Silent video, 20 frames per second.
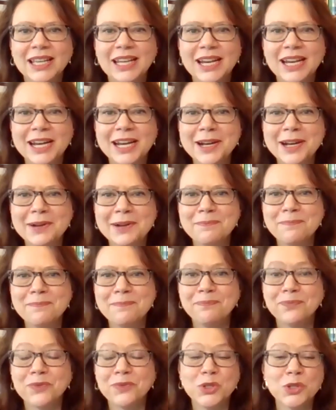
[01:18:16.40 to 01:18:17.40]

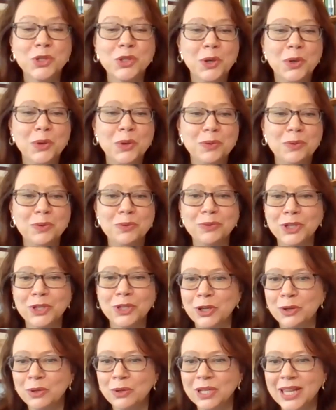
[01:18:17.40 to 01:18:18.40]
Um, so,
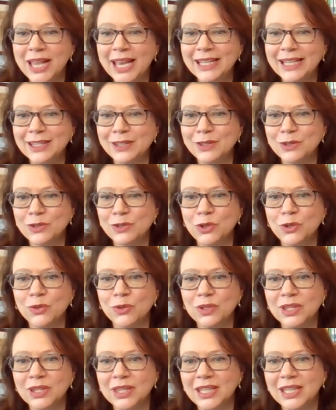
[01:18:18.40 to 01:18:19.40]
you know, Clayton
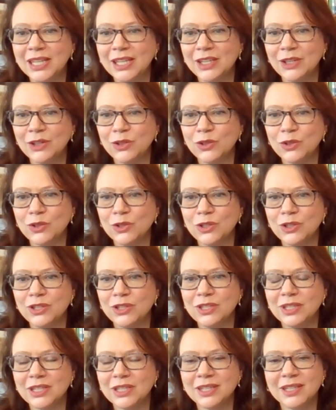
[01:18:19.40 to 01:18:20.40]
certainly
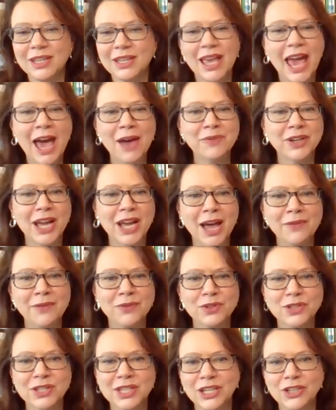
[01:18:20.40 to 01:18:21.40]
could have a
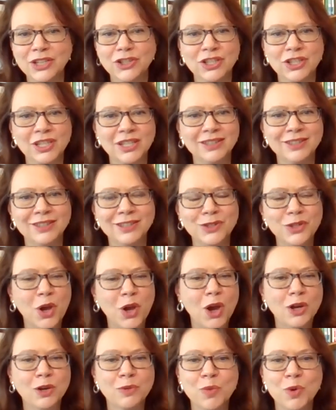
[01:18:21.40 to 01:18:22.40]
conversation to
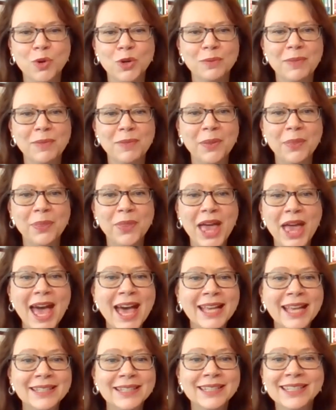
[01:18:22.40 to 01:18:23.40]
talk more about
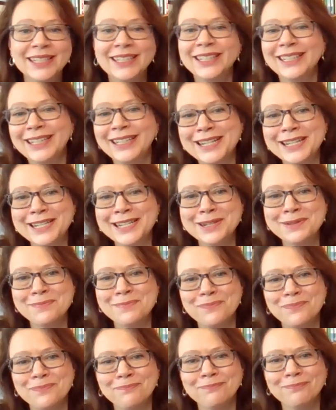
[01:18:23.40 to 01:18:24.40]
that.
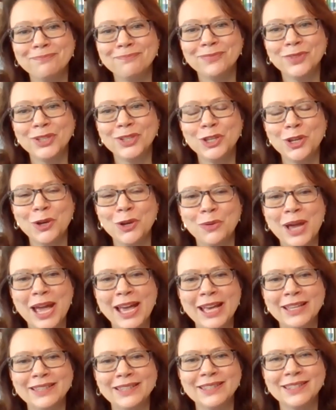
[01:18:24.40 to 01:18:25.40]
Um, you know,
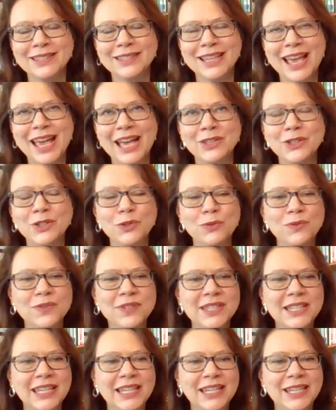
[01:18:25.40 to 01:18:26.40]
as as you've
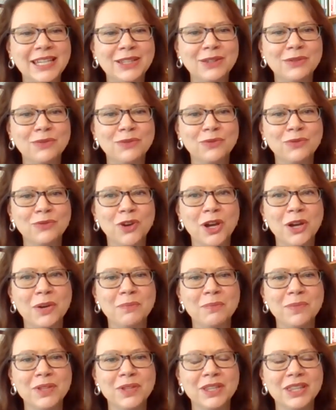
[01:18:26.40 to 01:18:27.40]
seen
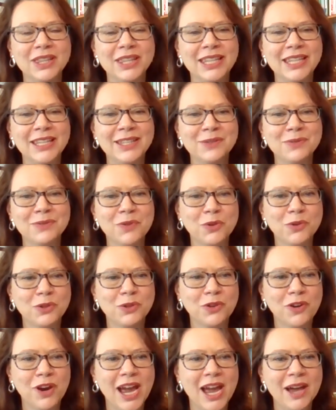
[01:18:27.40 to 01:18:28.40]
from these
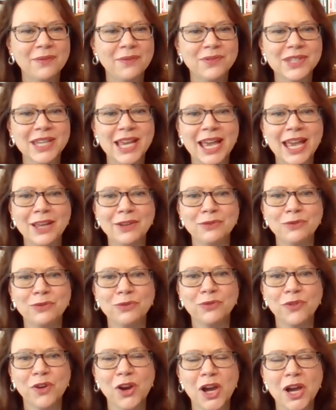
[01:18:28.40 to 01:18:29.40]
photographs and
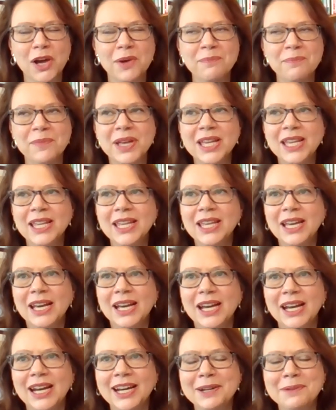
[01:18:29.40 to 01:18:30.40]
from
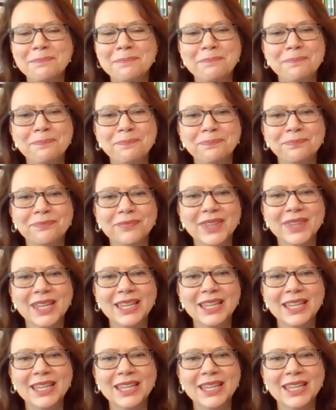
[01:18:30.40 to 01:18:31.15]
um,